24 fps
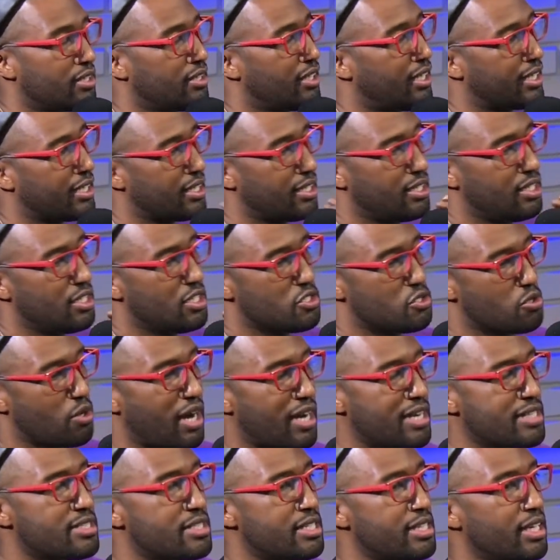Like, so I
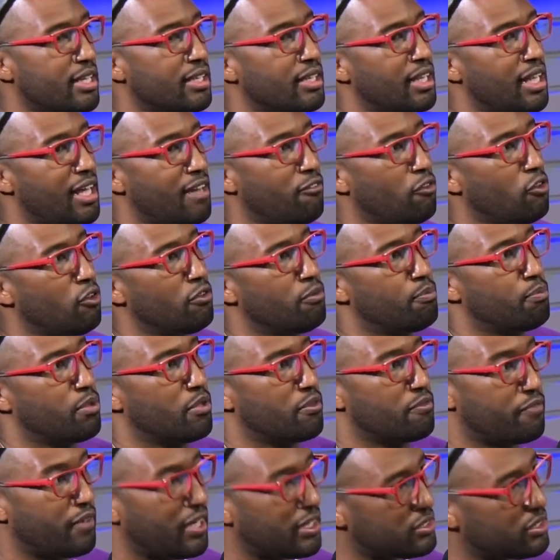see a level of
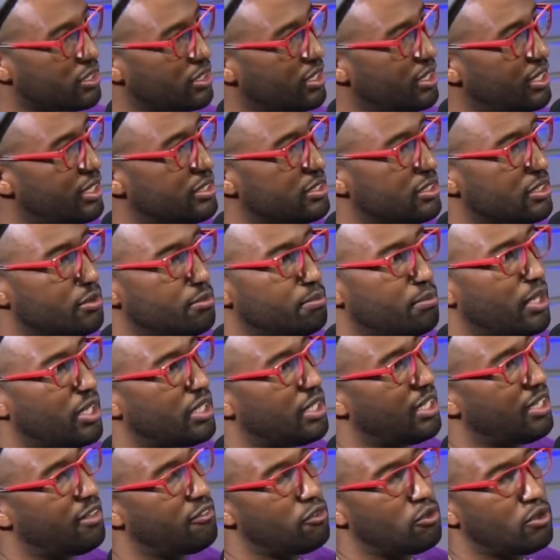professionalism, a
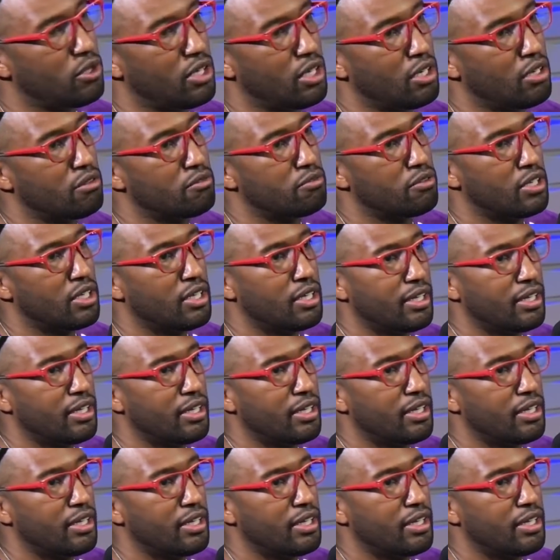level of